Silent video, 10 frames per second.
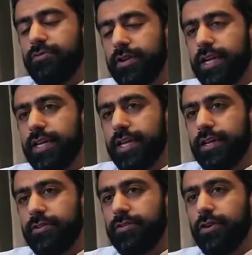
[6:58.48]
really
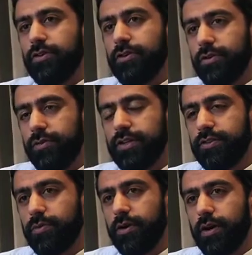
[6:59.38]
is no
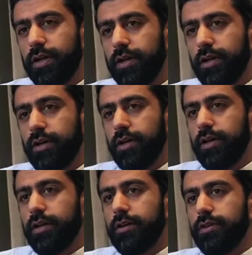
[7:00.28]
reason why
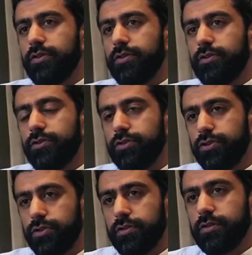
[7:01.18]
you
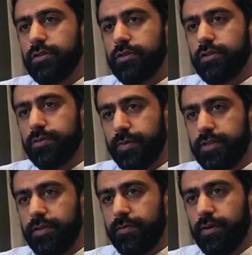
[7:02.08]
shouldn't
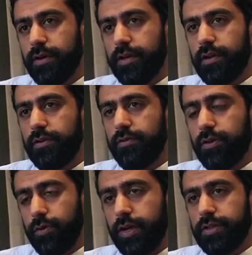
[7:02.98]
specify,
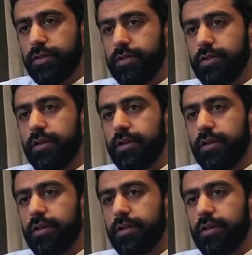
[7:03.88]
request,